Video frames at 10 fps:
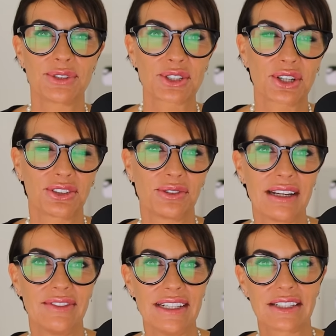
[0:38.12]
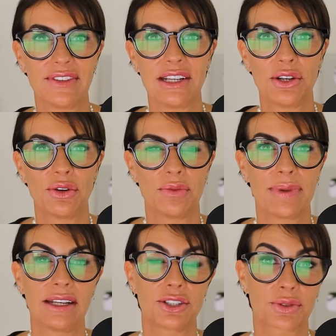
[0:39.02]
I'm structuring this video
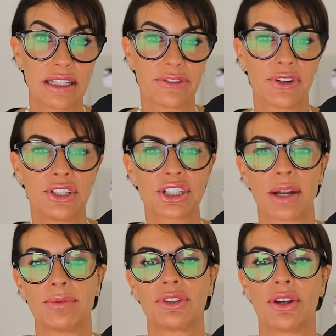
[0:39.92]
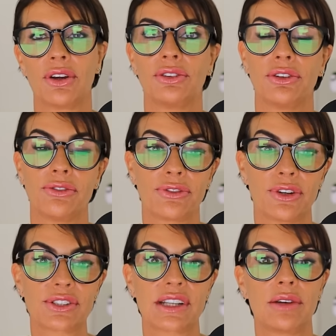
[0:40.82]
by three different chapters. The
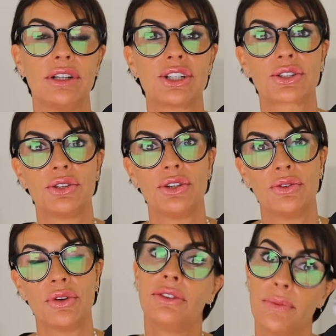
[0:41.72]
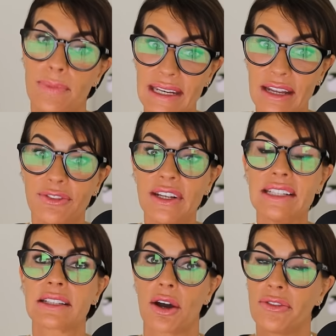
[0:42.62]
first, I will show you the
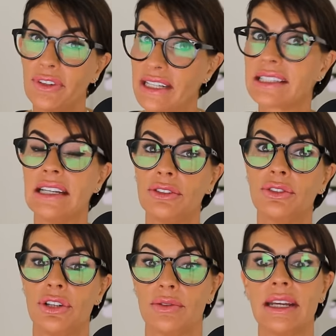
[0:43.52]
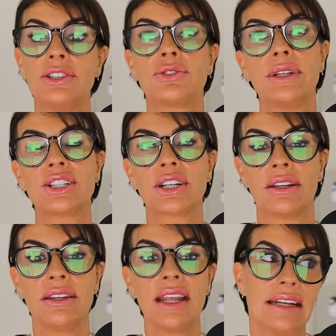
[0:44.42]
benefits of listening to your
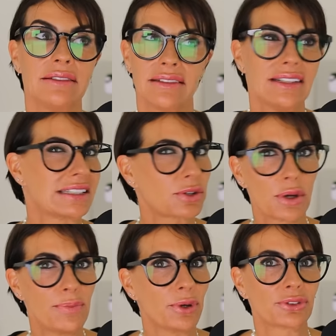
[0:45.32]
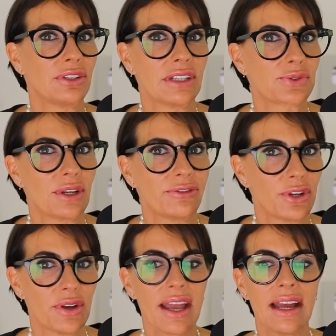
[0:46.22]
intuition, and it's so important as well for
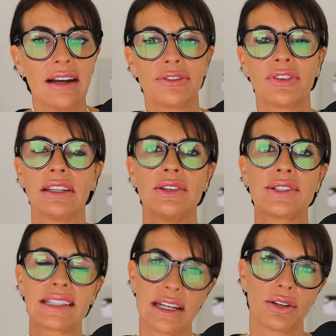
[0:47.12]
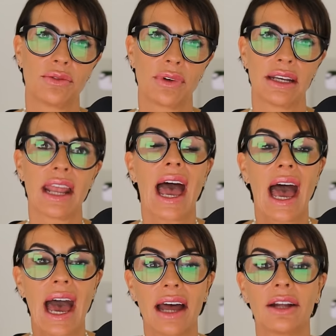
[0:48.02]
your health. The second one,
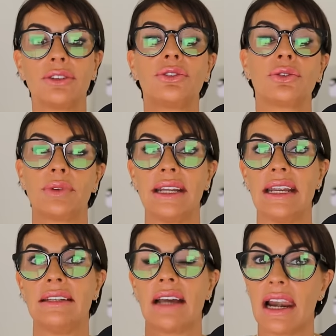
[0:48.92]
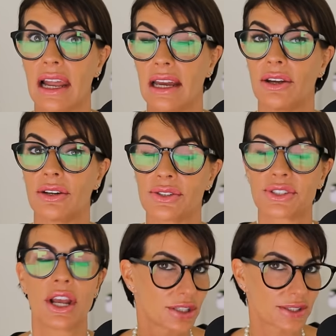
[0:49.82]
how to read
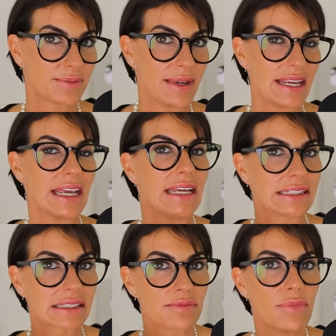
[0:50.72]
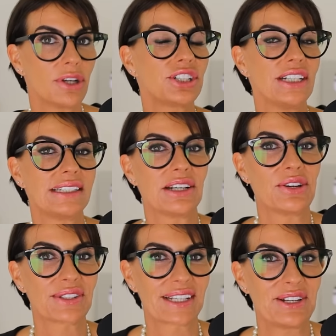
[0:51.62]
liars. Trust me, it's much
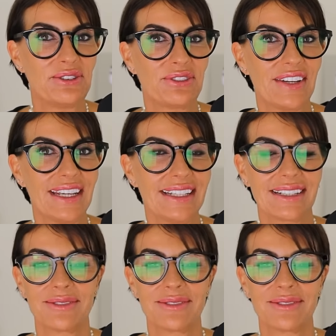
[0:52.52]
easier than you think.